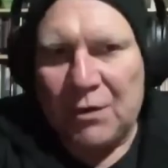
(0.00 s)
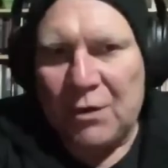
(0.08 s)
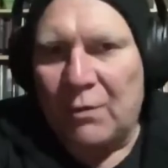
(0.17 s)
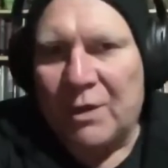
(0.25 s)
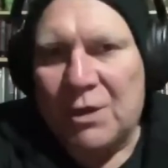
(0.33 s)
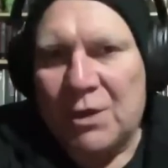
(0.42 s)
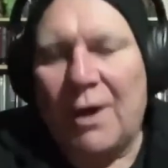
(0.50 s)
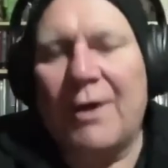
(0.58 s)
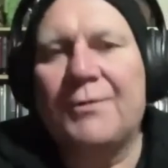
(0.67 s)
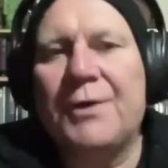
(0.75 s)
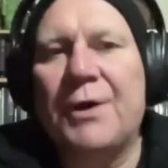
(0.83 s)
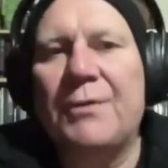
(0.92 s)
to do with
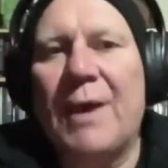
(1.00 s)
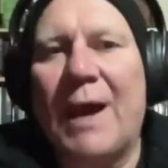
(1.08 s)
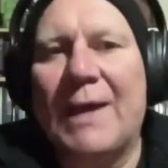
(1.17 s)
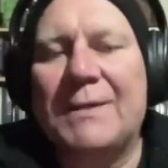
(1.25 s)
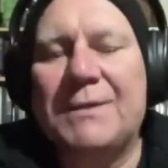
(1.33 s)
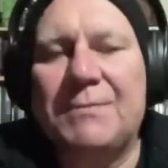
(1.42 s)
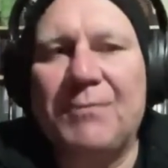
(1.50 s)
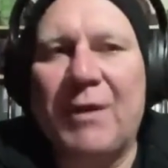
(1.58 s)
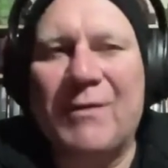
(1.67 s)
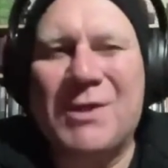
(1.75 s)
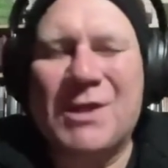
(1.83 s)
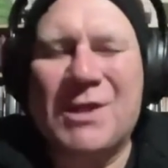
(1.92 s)
Chayonu, and
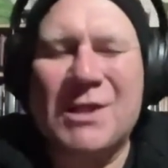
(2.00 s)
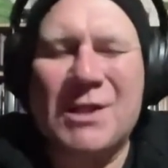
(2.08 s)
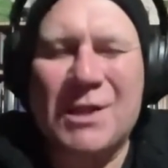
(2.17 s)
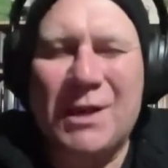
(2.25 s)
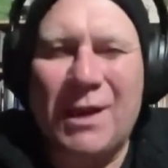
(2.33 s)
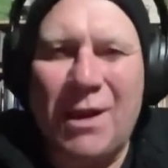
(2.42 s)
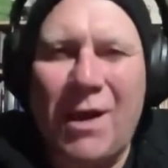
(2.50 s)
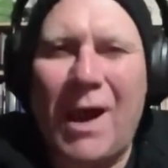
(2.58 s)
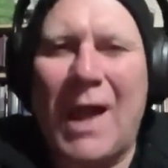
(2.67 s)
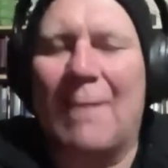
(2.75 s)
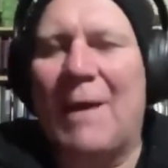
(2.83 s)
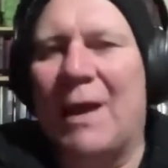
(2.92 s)
there is
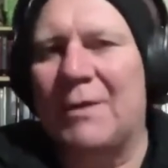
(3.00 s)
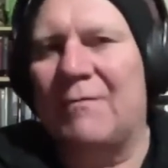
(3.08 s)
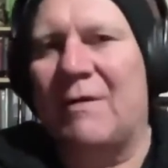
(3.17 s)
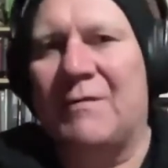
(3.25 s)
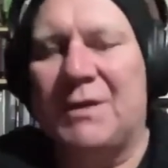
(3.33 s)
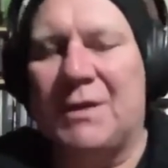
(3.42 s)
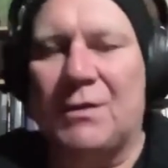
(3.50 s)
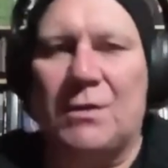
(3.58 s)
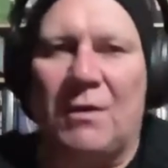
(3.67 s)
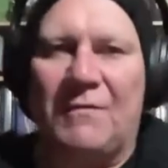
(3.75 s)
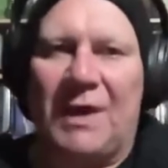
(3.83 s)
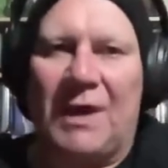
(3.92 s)
slight amount of
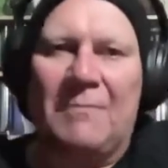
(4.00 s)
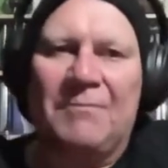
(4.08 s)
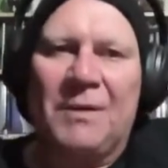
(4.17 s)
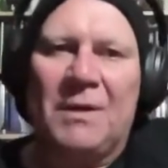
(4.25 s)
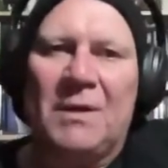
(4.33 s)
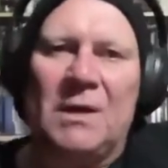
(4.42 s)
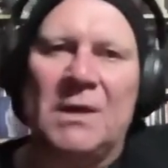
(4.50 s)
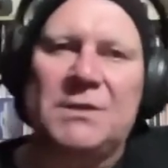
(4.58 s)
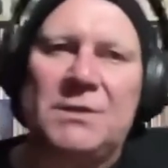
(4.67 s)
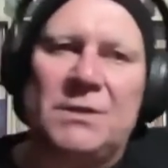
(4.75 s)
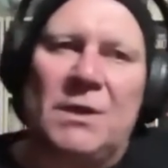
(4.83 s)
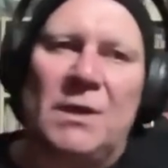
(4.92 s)
evidence of it
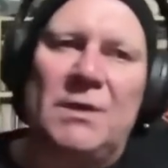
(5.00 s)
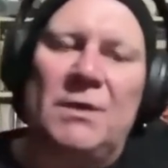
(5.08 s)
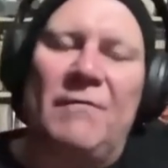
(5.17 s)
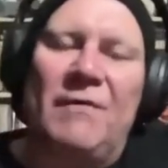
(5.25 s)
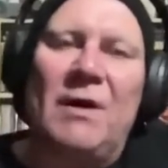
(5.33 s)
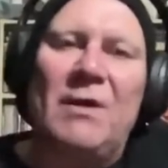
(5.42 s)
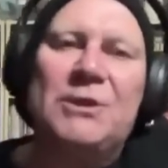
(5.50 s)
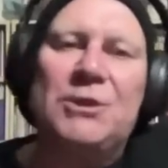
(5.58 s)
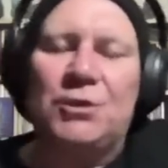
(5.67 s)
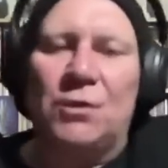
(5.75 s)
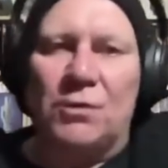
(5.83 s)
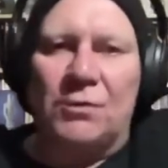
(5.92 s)
at Navali
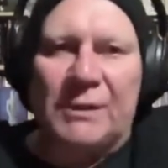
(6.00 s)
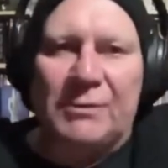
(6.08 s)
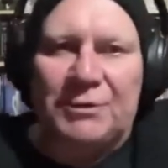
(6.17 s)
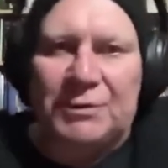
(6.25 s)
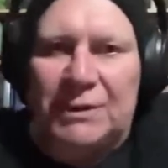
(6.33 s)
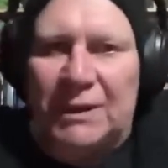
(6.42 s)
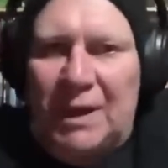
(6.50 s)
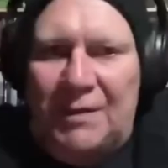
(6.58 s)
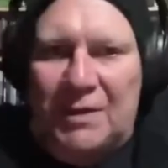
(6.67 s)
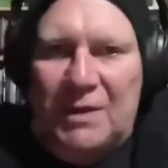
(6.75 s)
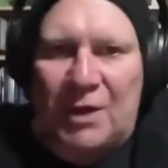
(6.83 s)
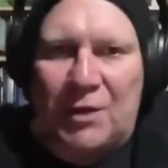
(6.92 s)
Chori, which is
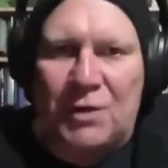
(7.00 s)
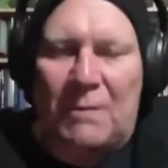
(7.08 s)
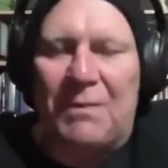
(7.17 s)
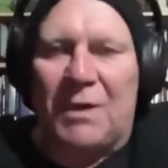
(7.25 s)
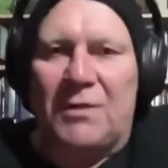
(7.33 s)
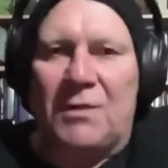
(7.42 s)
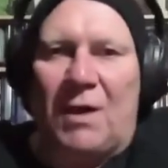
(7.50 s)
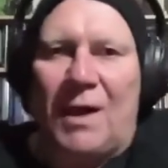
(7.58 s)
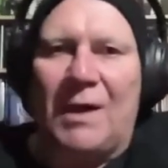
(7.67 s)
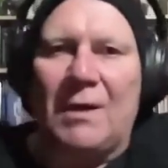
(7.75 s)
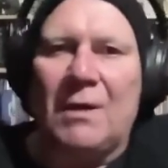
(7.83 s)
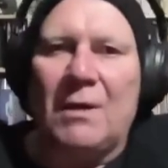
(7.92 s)
another Tash Tepe
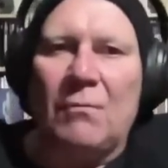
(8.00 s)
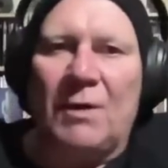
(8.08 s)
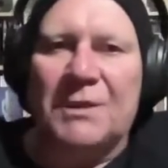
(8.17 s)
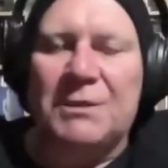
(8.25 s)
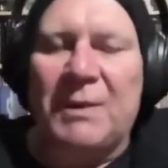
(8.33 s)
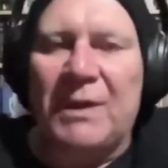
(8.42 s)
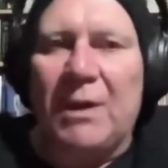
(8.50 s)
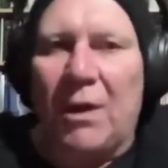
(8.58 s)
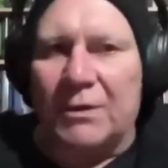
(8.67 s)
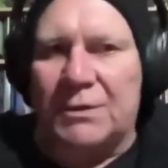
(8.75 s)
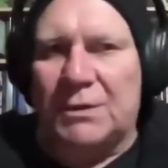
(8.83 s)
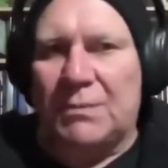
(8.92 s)
site, one that's been
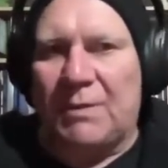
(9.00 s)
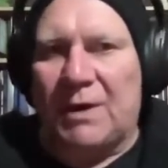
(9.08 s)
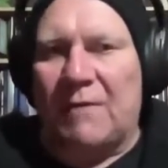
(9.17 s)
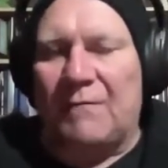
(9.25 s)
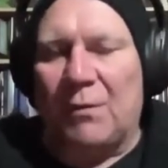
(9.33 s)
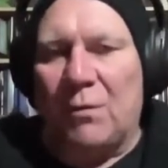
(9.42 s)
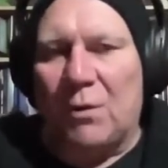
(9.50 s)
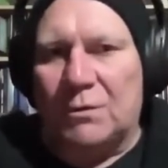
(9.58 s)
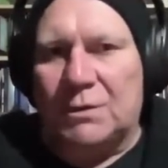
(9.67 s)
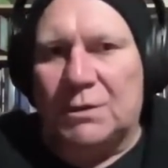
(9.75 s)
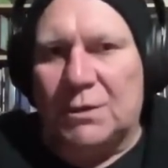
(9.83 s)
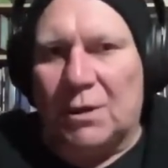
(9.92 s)
lost beneath the
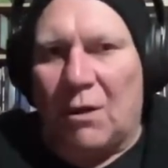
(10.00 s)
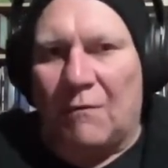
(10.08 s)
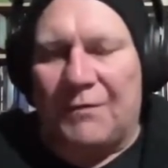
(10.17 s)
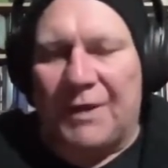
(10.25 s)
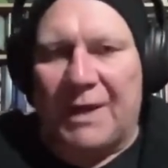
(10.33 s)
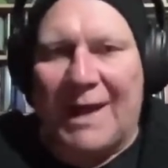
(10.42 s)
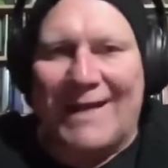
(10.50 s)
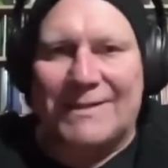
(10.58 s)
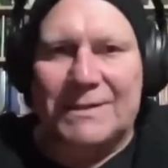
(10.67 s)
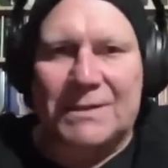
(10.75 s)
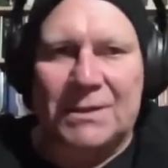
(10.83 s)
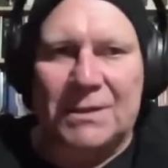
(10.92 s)
waters of the
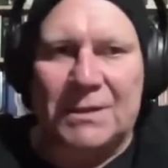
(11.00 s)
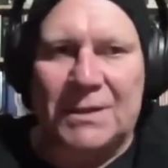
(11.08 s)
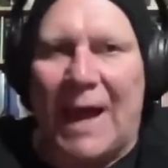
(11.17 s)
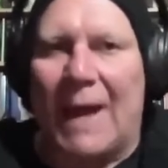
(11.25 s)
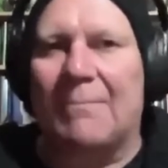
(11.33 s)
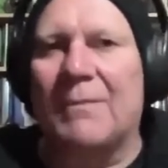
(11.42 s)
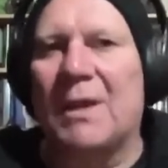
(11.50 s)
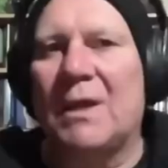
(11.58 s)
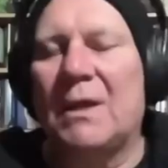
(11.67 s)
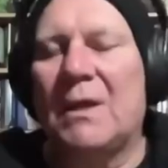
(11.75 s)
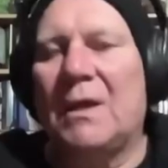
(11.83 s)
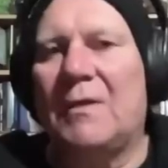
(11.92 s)
Ataturk Dam
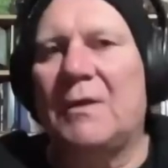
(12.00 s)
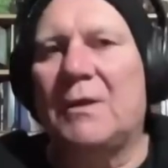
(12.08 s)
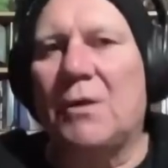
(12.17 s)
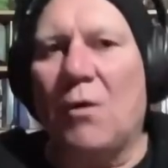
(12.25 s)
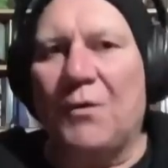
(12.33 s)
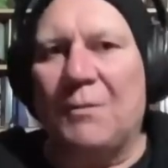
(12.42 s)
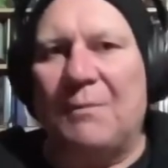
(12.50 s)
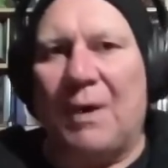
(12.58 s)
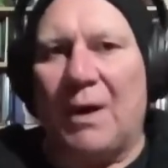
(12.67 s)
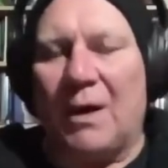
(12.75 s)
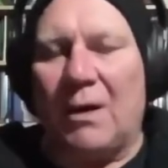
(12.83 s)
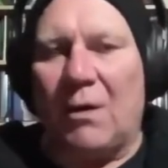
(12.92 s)
in the northern
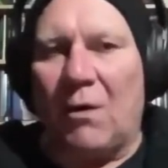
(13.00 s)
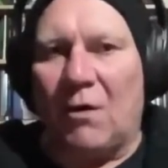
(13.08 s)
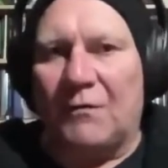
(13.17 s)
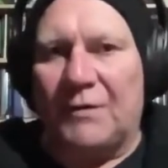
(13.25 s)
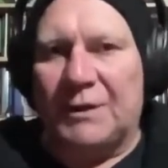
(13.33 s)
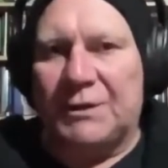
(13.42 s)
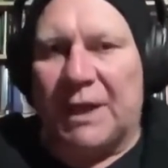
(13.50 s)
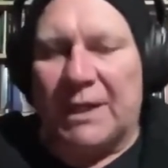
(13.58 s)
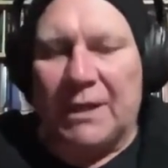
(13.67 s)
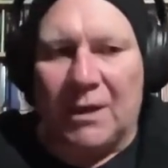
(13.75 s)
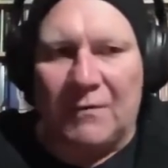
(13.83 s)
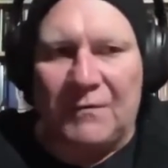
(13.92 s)
part of
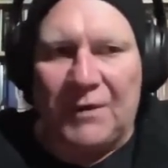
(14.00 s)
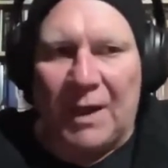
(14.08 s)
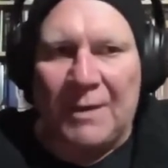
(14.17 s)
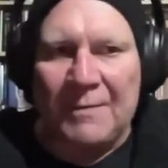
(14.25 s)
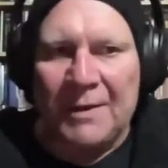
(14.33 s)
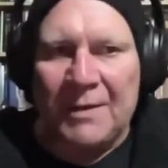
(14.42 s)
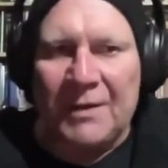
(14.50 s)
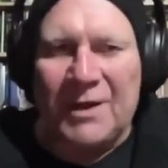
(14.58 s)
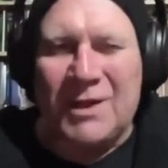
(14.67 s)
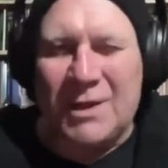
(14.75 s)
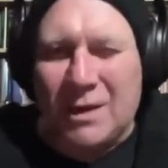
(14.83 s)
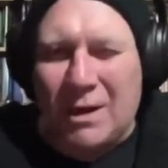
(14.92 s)
Şanlıurfa.
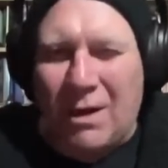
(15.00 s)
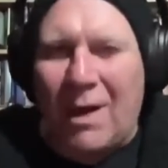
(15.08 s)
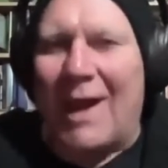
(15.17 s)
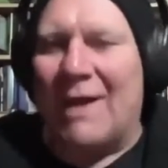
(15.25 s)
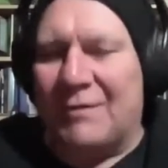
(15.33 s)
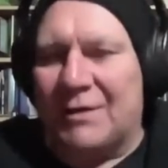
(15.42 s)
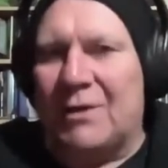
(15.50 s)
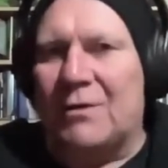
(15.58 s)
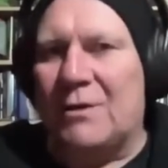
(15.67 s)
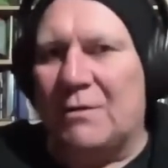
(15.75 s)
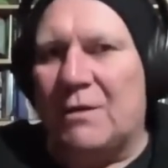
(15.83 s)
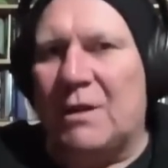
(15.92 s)
There's slight
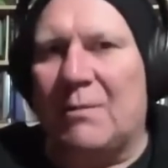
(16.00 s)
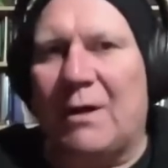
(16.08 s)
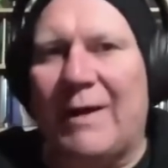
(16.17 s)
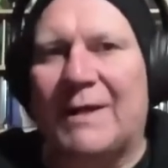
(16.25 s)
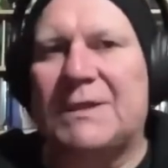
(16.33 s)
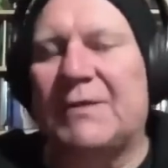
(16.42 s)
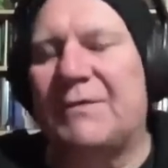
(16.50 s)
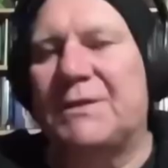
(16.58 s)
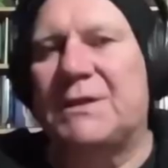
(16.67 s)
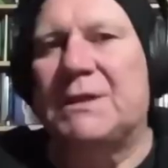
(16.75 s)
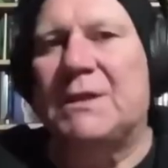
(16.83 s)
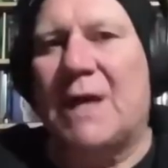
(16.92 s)
evidence of similar
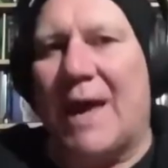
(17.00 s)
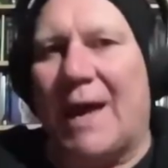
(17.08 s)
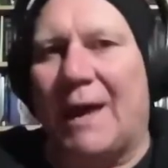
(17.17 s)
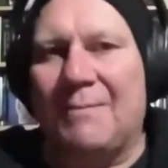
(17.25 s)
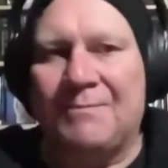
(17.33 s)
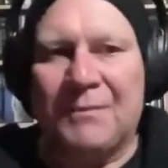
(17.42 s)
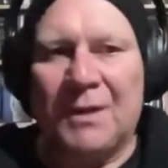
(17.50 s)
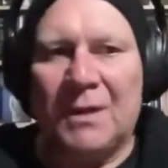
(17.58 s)
activity there.